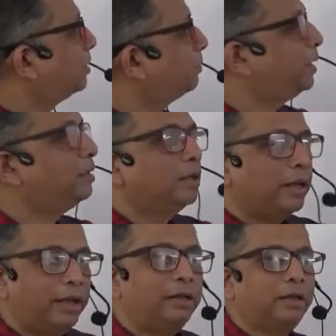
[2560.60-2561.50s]
a bit
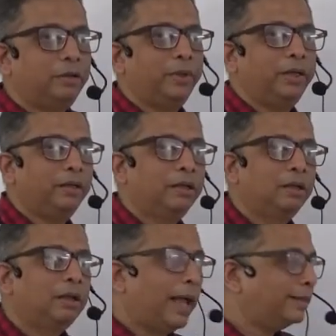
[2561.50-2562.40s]
inconvenient,
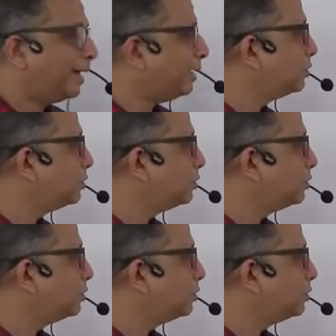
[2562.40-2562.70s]
and that is